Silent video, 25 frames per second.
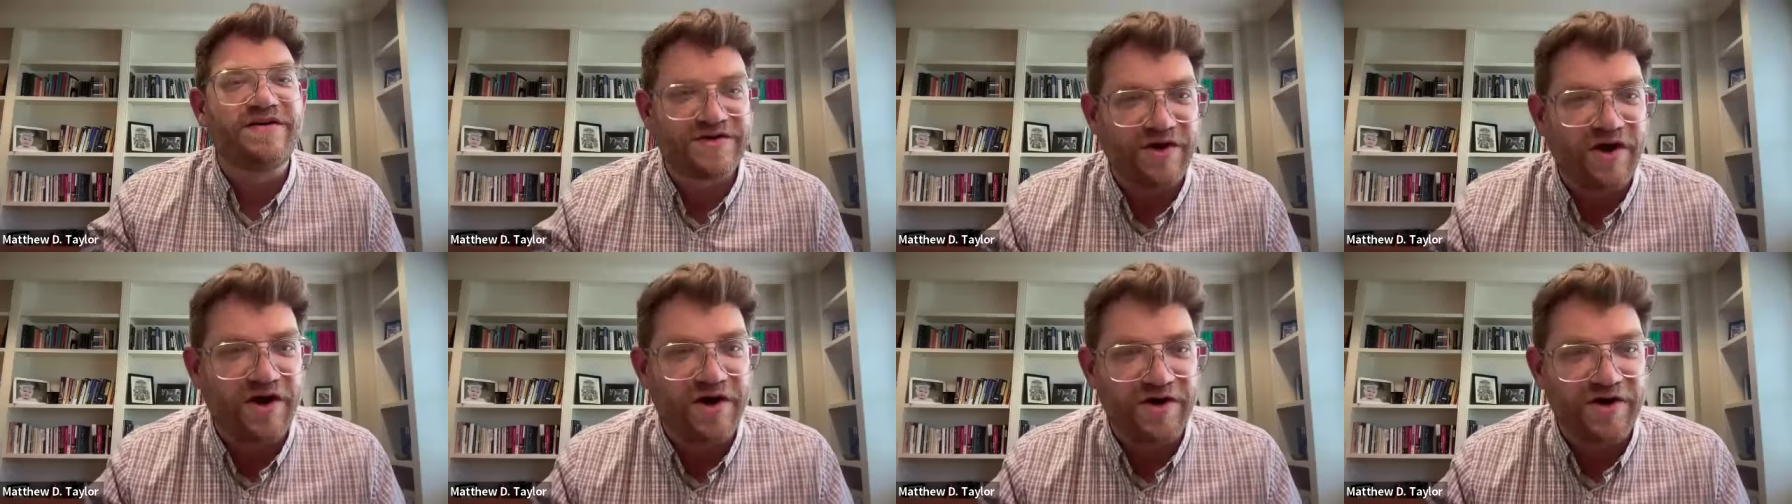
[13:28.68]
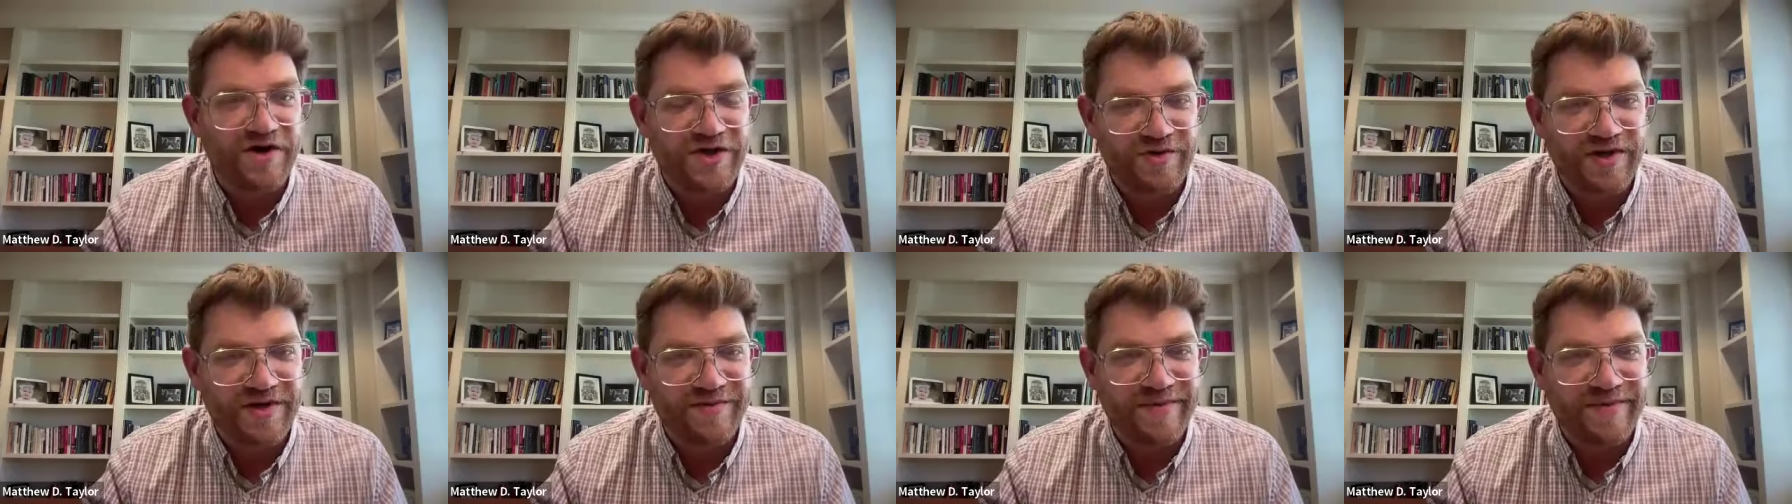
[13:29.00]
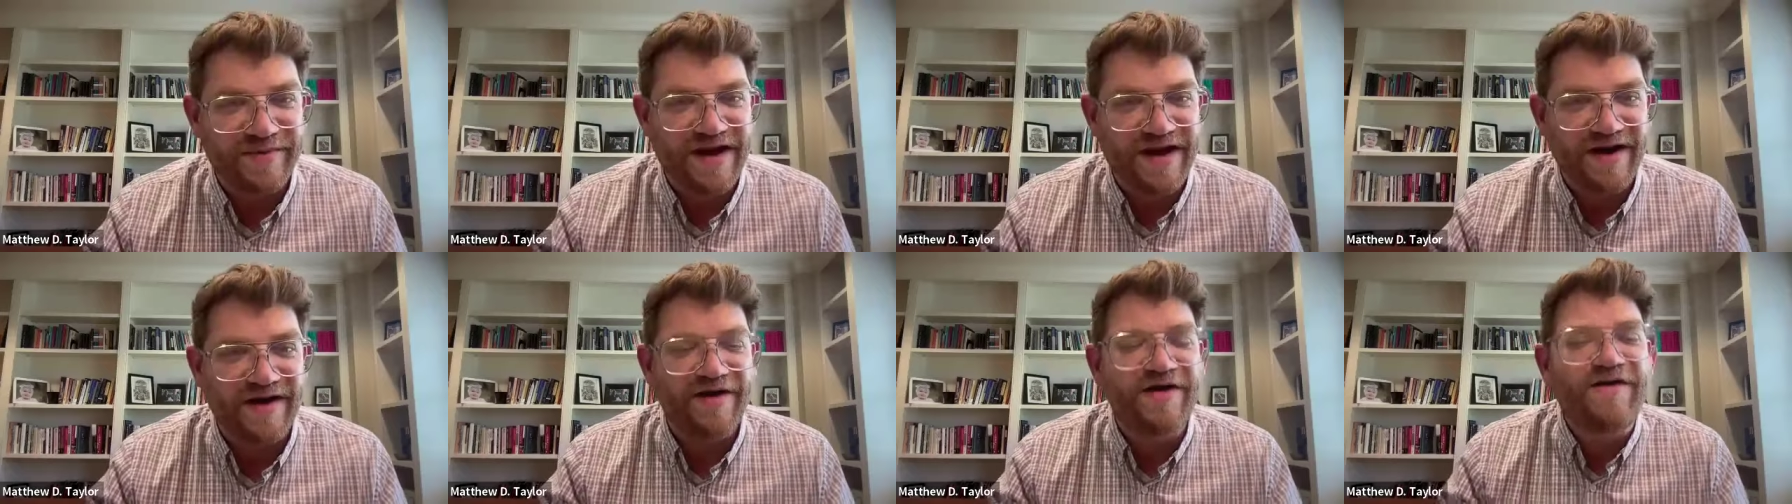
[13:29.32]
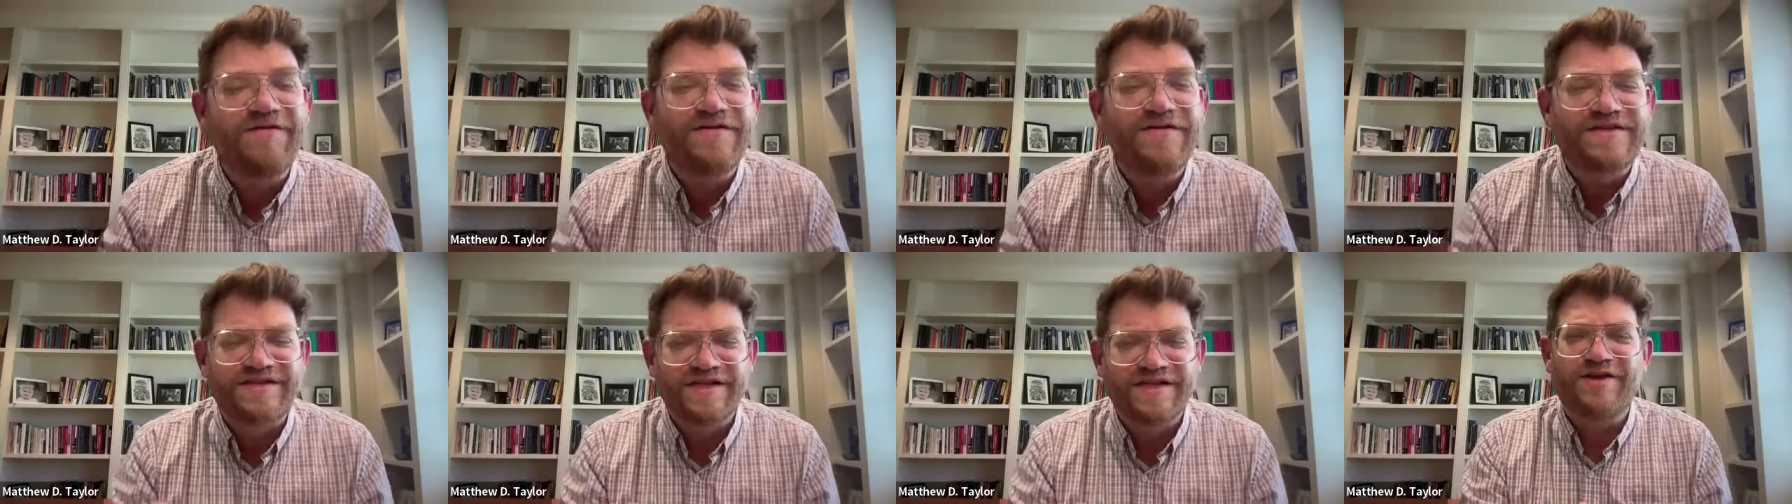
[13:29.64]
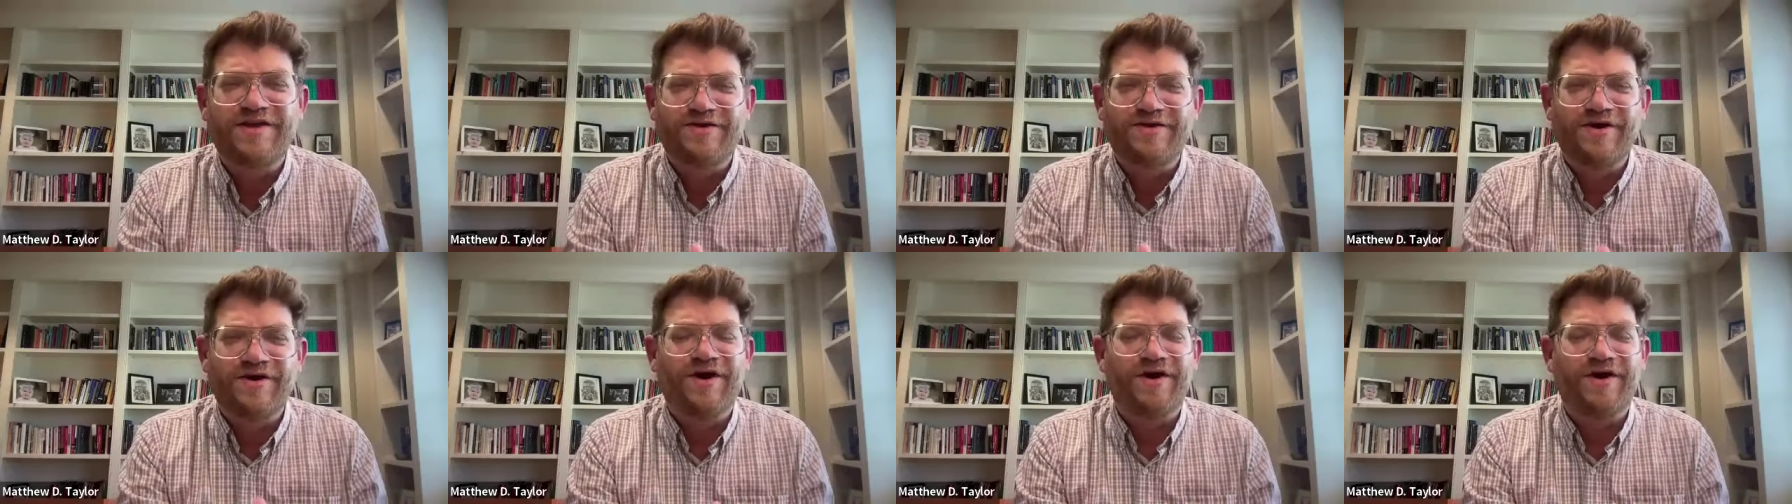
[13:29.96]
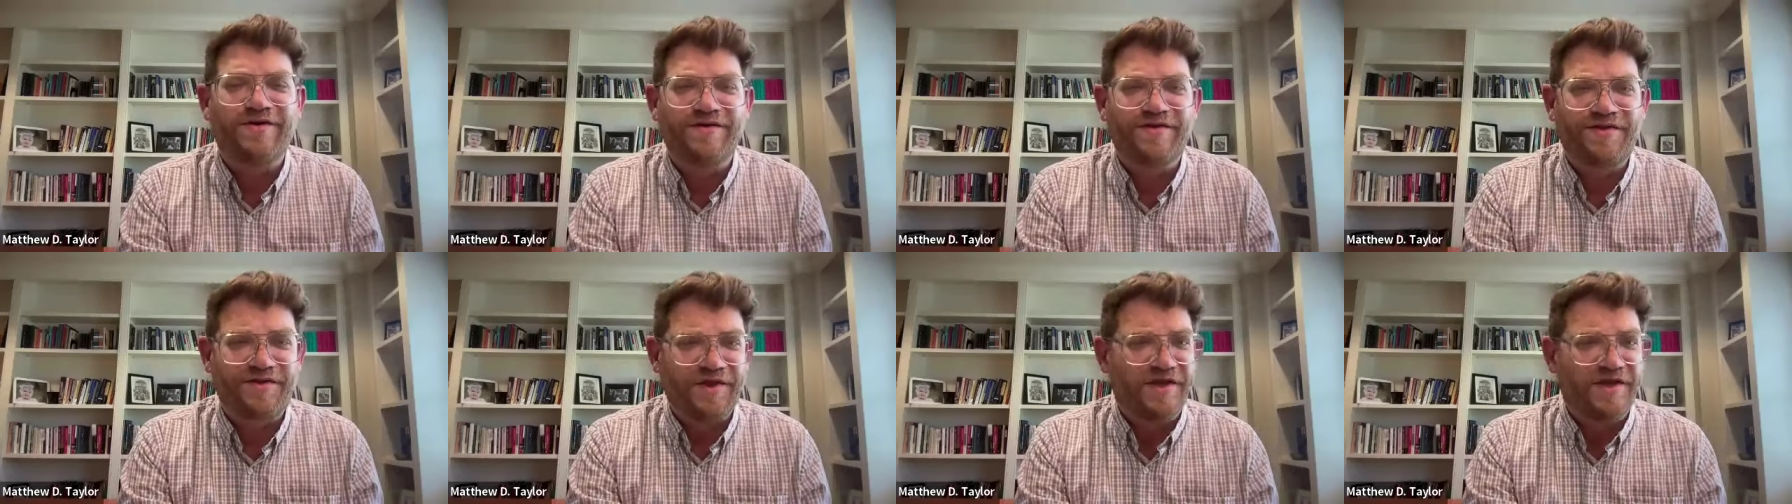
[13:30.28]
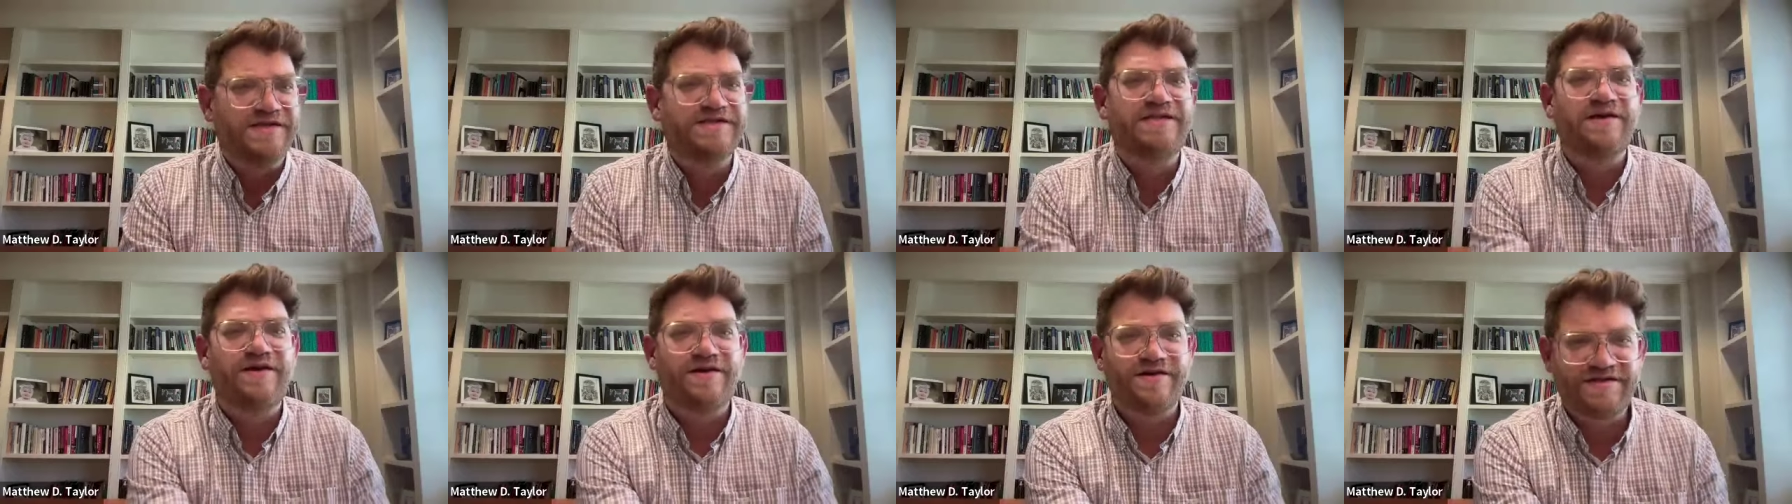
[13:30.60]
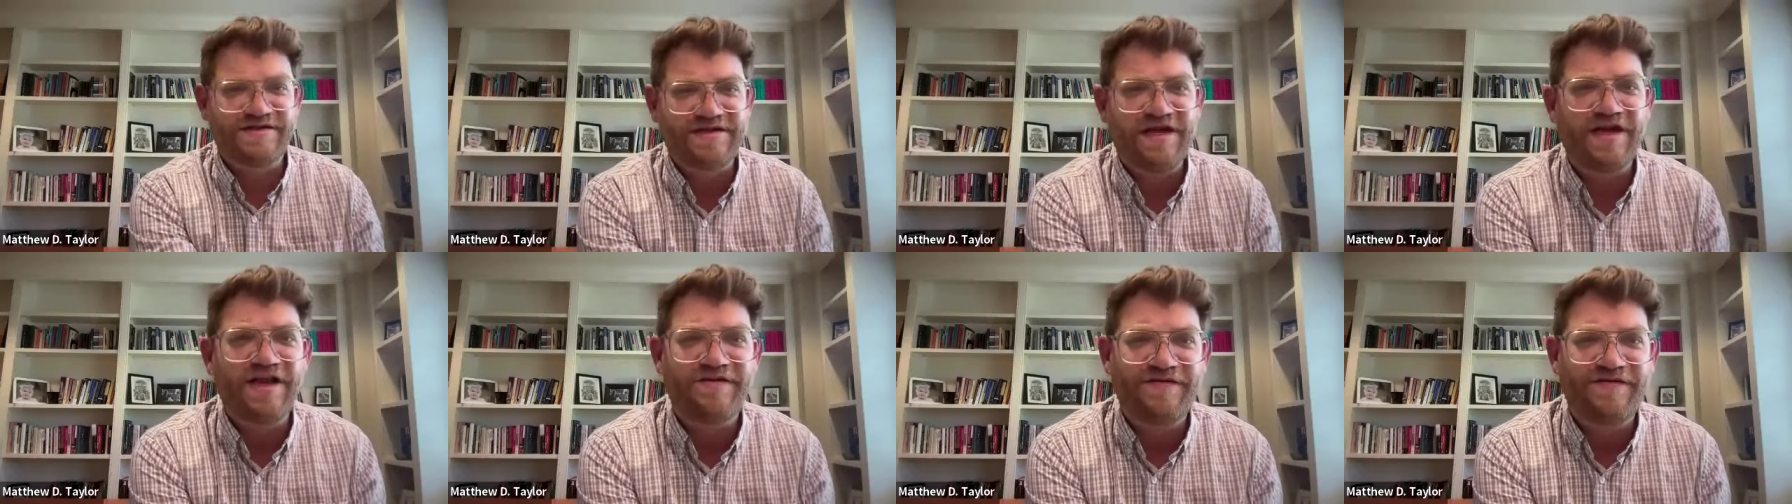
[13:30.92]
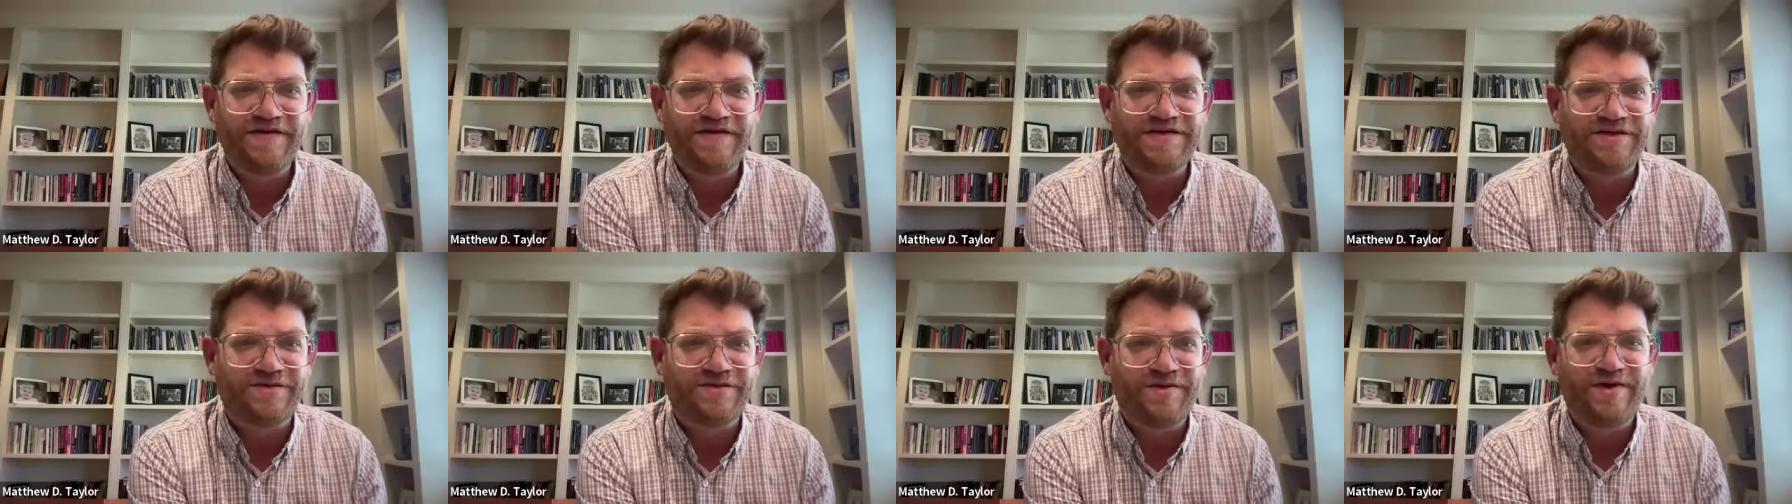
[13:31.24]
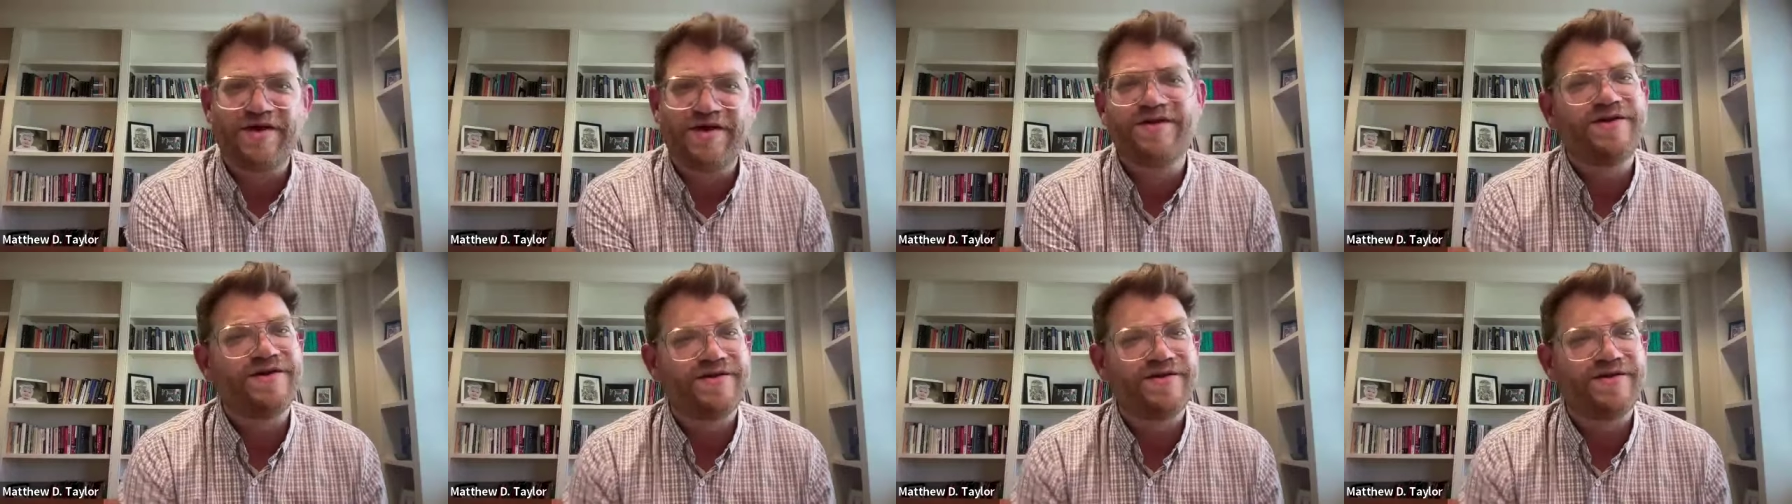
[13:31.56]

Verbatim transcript: yeah. are arguing about it. Obviously, there are things that all Salafis agree on.